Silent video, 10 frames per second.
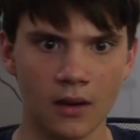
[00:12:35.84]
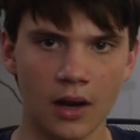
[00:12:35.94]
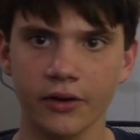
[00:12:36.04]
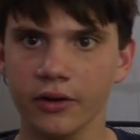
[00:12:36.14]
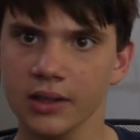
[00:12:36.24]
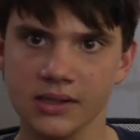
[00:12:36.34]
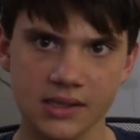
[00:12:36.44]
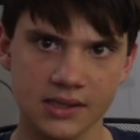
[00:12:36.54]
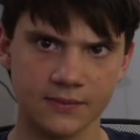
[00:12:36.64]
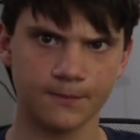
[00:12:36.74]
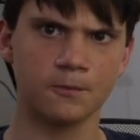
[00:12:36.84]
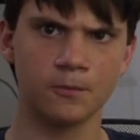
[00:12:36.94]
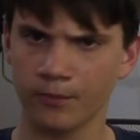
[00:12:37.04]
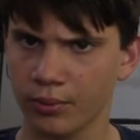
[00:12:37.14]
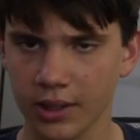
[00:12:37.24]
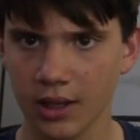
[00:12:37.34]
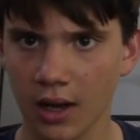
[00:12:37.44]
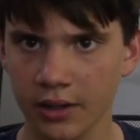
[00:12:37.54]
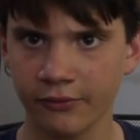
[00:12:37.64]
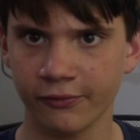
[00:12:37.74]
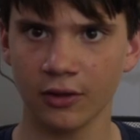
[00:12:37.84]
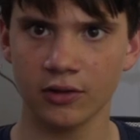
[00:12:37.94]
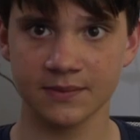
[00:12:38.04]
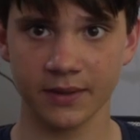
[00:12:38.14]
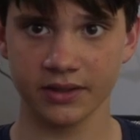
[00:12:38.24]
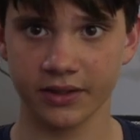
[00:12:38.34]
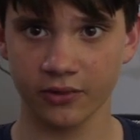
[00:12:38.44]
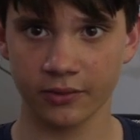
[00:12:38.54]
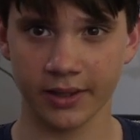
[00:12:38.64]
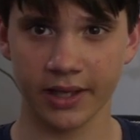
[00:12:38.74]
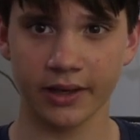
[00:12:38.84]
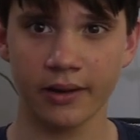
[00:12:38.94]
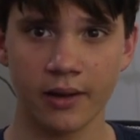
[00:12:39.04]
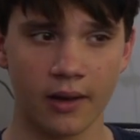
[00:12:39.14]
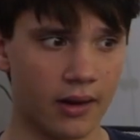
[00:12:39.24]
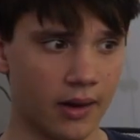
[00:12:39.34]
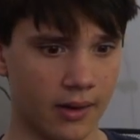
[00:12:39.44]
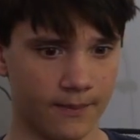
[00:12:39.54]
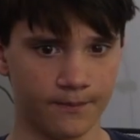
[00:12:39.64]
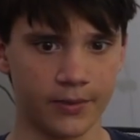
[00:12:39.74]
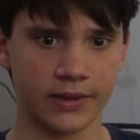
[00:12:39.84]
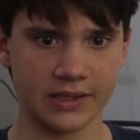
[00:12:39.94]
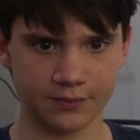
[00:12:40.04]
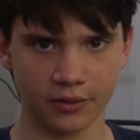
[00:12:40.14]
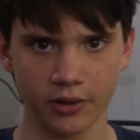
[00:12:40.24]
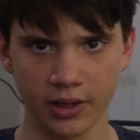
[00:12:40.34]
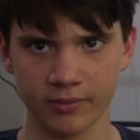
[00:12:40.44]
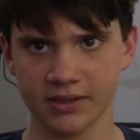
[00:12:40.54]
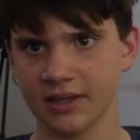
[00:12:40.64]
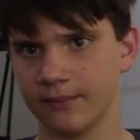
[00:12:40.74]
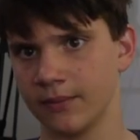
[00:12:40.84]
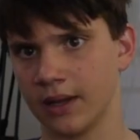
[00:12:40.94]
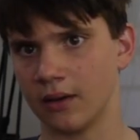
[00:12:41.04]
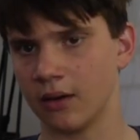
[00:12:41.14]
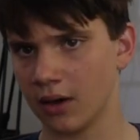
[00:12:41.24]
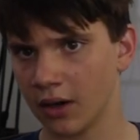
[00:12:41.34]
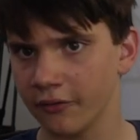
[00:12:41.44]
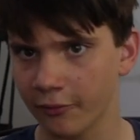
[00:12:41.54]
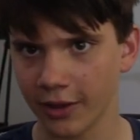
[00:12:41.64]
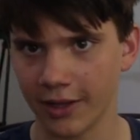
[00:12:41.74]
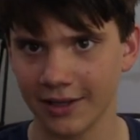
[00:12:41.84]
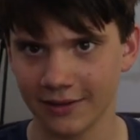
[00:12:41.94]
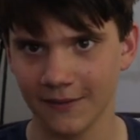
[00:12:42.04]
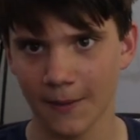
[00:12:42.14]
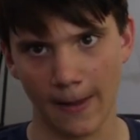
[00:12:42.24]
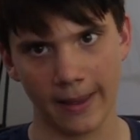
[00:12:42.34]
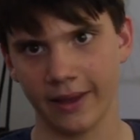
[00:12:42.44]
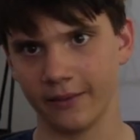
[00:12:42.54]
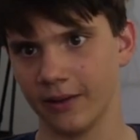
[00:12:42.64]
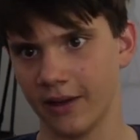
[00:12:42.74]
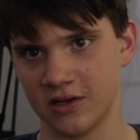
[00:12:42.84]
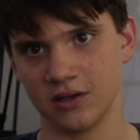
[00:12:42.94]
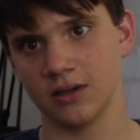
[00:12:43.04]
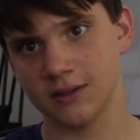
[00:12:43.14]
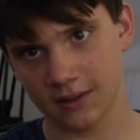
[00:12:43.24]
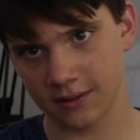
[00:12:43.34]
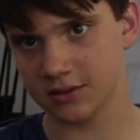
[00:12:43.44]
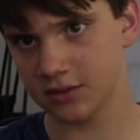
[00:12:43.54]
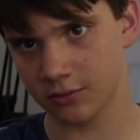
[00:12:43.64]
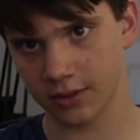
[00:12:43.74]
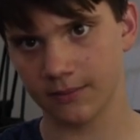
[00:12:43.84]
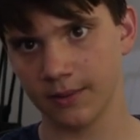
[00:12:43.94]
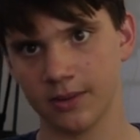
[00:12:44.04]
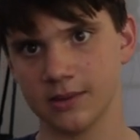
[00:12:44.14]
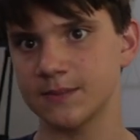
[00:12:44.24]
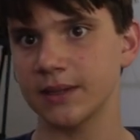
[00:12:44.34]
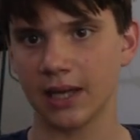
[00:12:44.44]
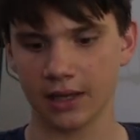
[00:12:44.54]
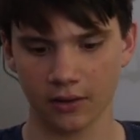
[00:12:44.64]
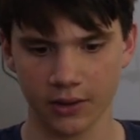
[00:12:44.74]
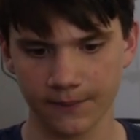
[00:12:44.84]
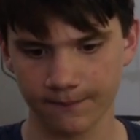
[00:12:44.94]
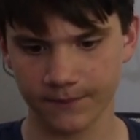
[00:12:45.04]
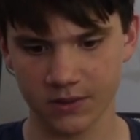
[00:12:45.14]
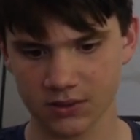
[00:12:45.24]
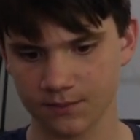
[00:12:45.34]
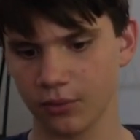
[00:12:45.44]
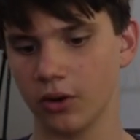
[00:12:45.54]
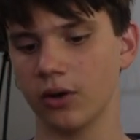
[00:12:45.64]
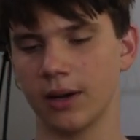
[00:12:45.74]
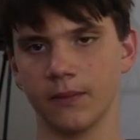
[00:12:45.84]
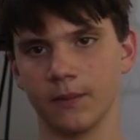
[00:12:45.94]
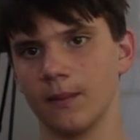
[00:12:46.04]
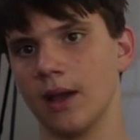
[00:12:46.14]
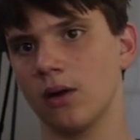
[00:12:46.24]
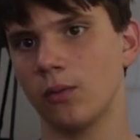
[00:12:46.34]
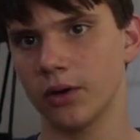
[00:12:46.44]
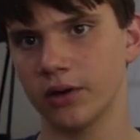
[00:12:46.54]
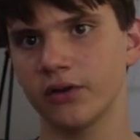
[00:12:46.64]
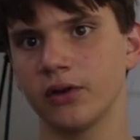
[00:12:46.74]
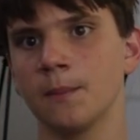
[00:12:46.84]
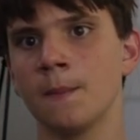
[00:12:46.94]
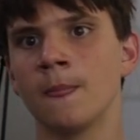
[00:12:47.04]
I know this is pretty hard to follow, especially if you're a beginner, but this program is something that I've written, and as you can see I just sort of went a bit spaghetti on it, just programmed it how I wanted to.